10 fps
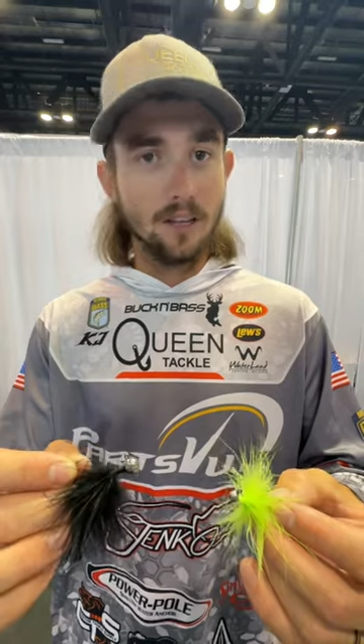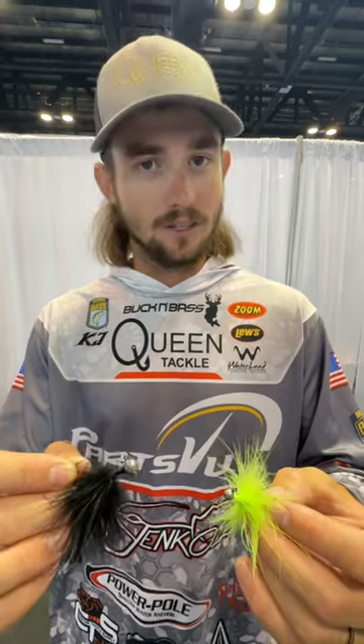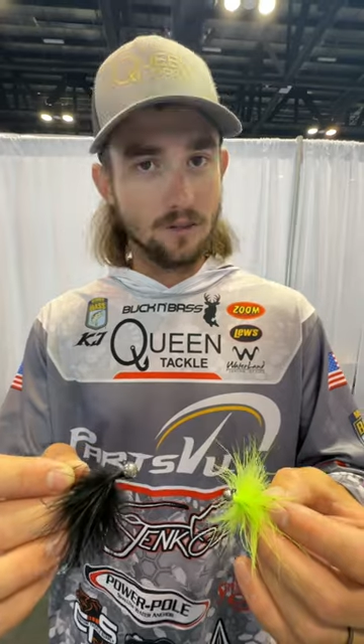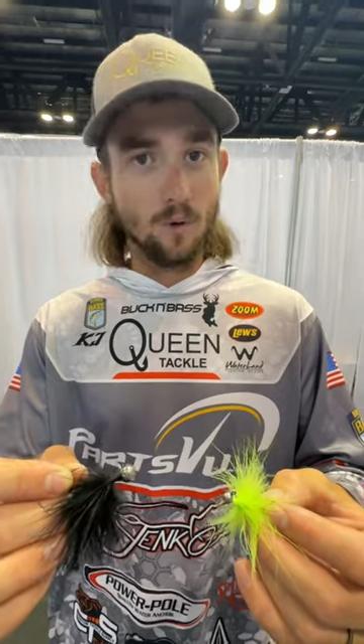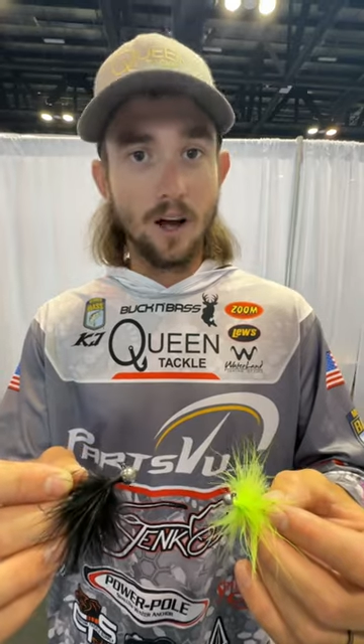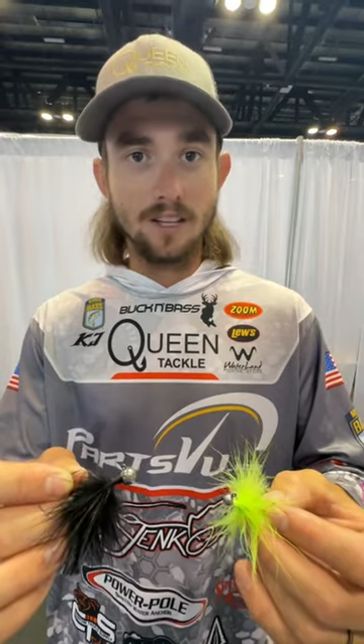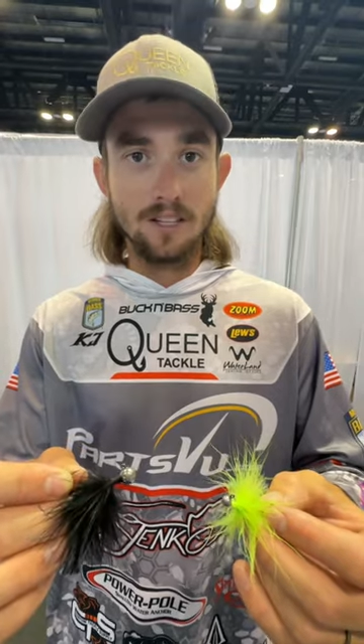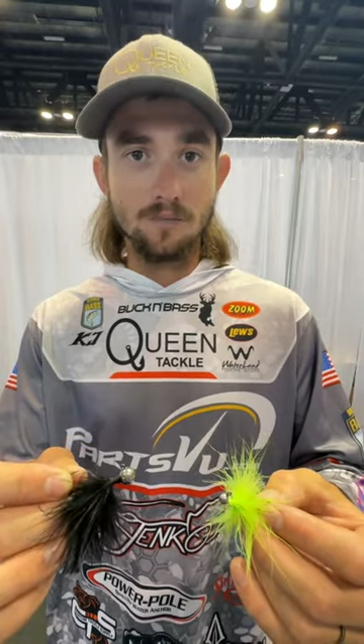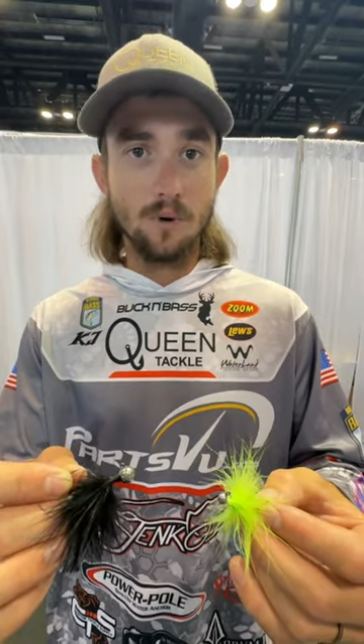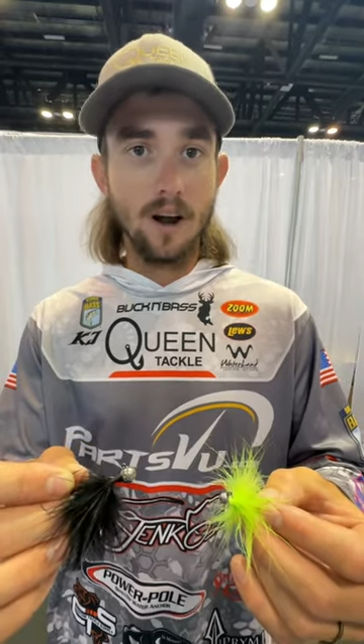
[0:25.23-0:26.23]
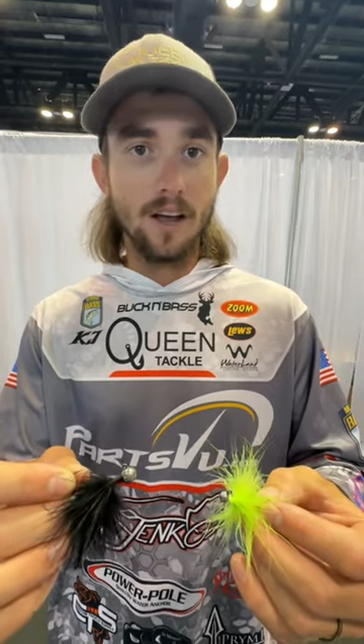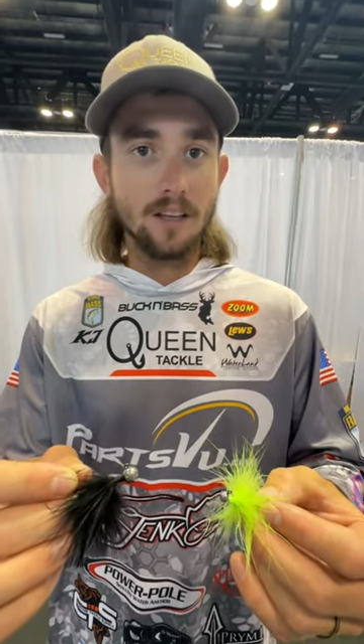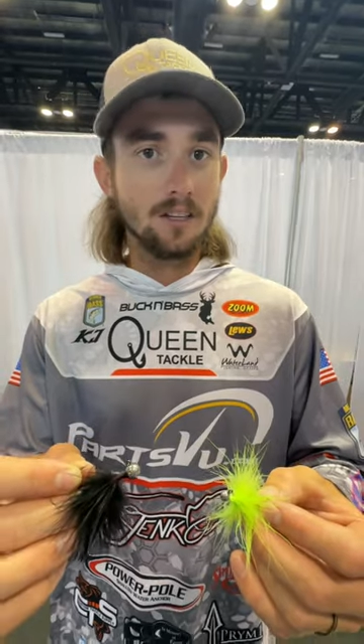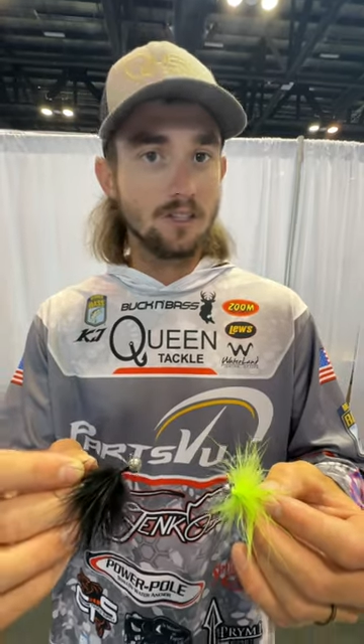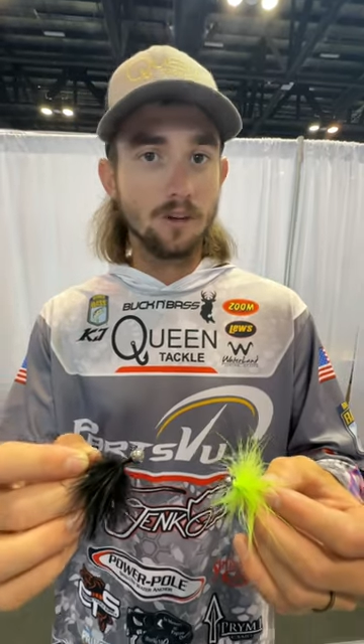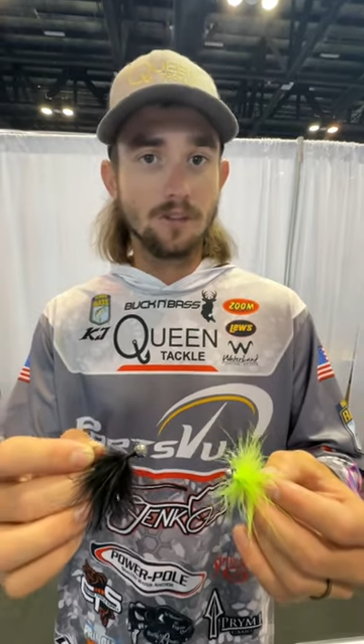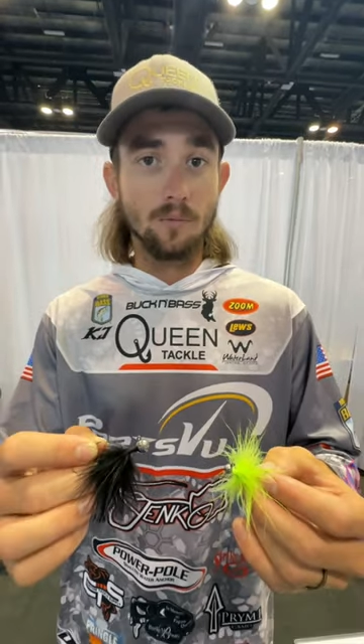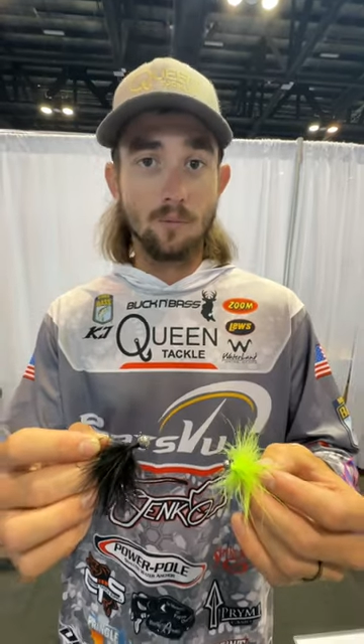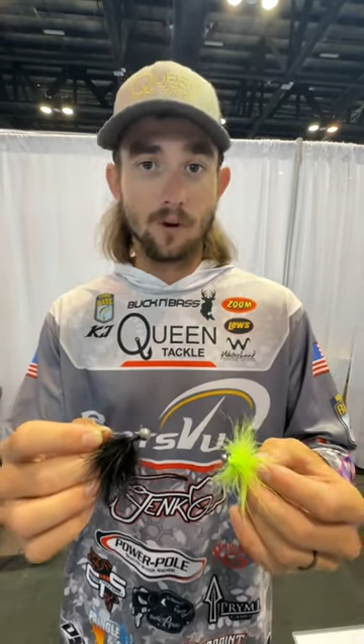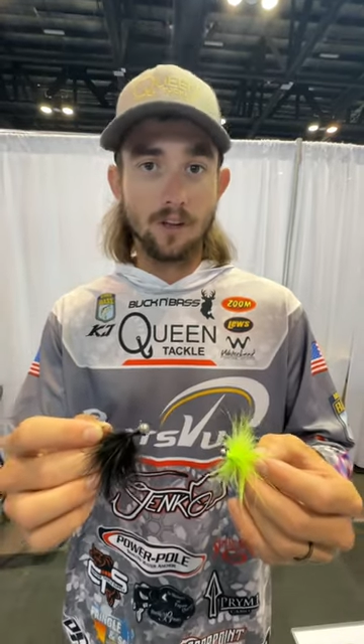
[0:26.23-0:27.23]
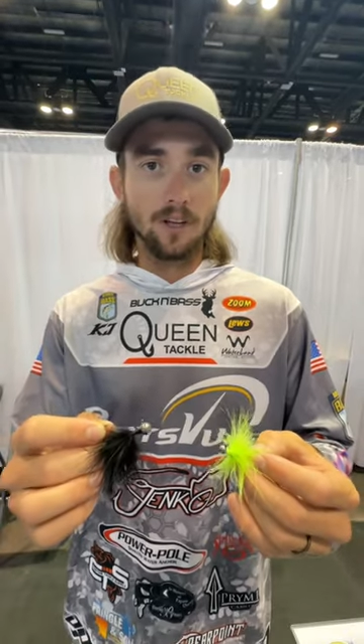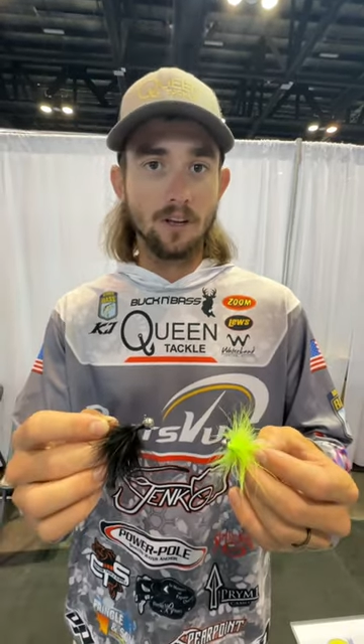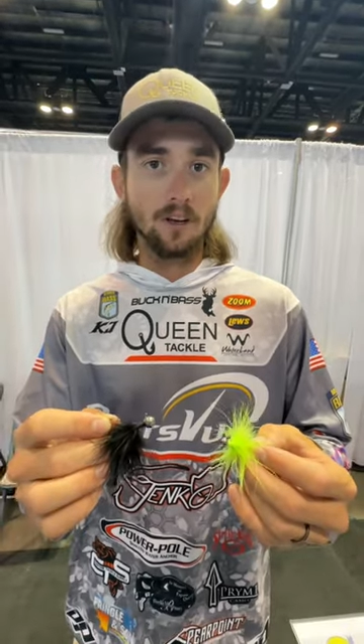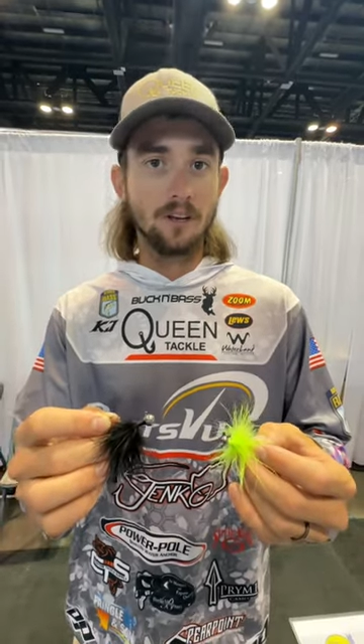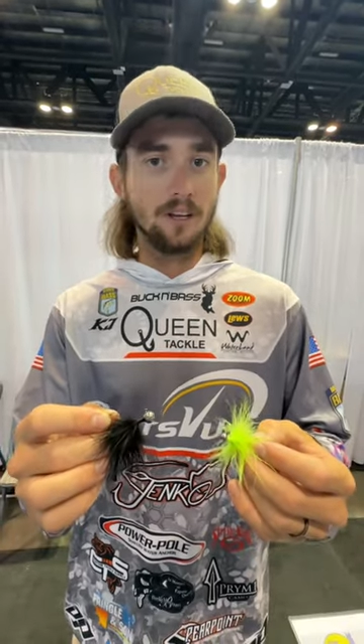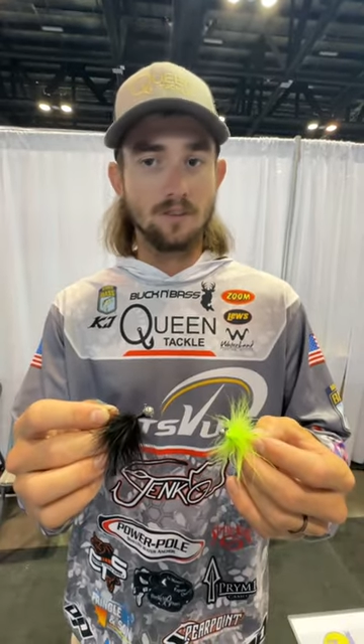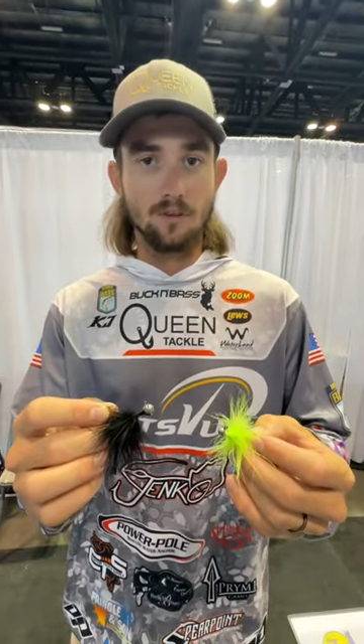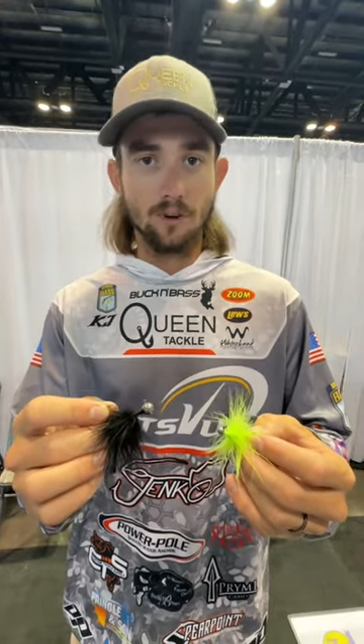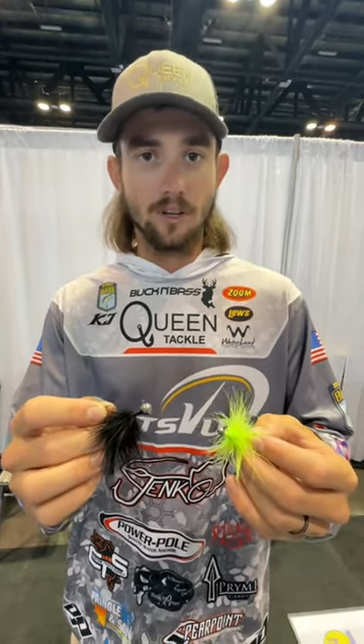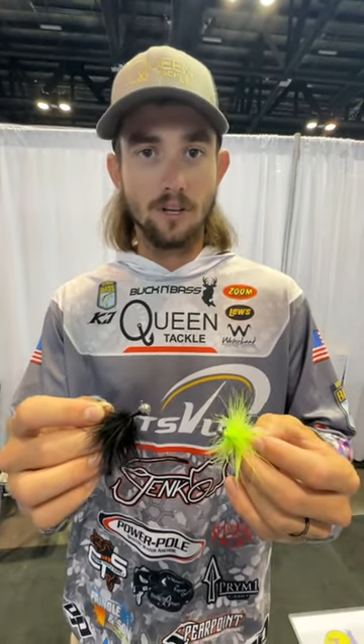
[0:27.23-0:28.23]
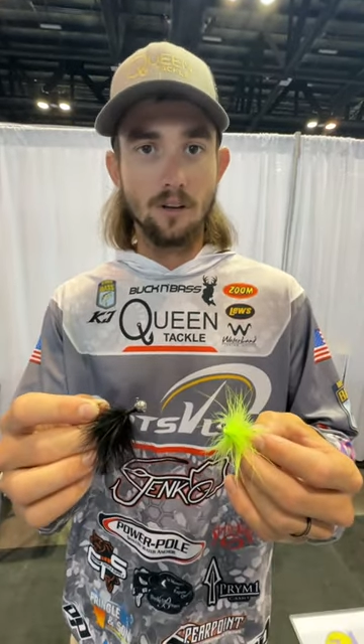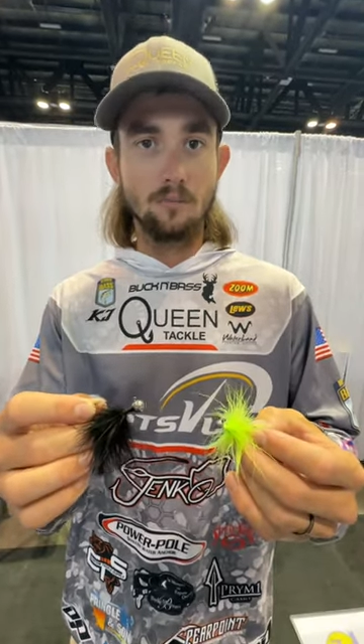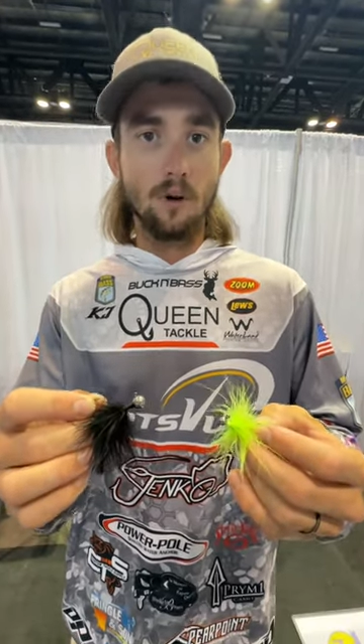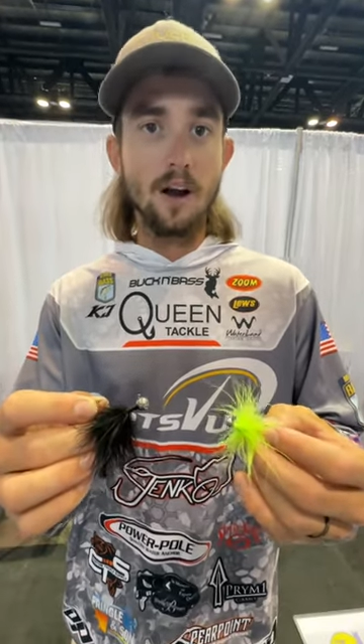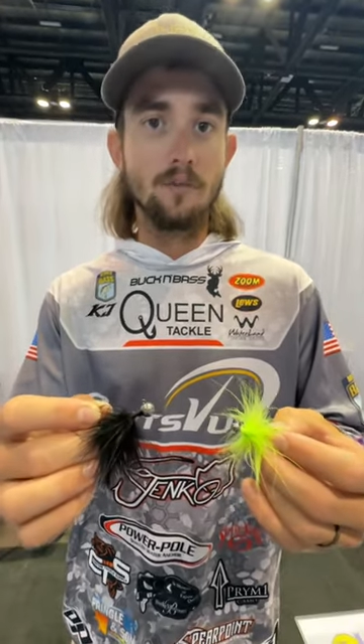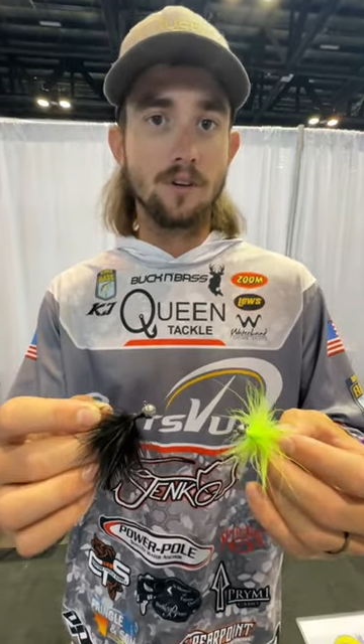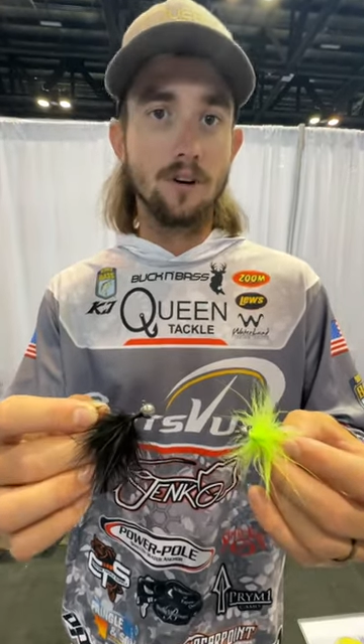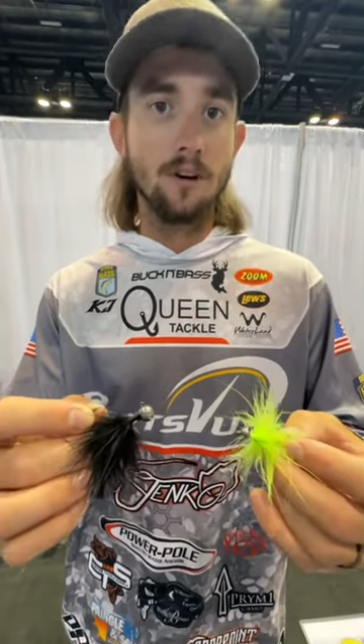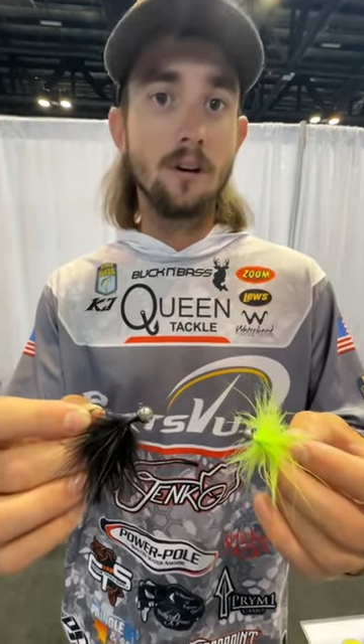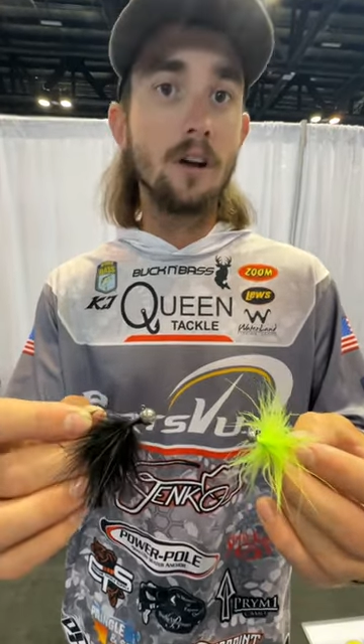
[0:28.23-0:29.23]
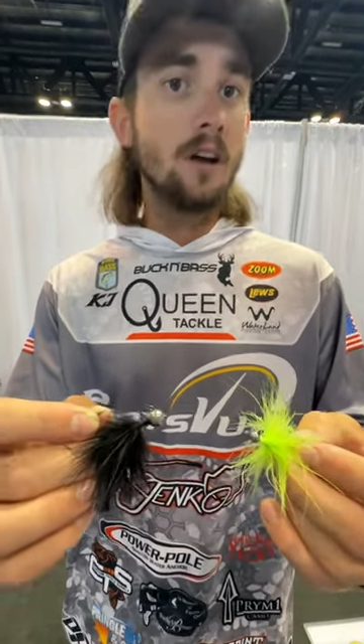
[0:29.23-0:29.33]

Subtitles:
It's twice as bright, shows up really good, gives a really good bright return.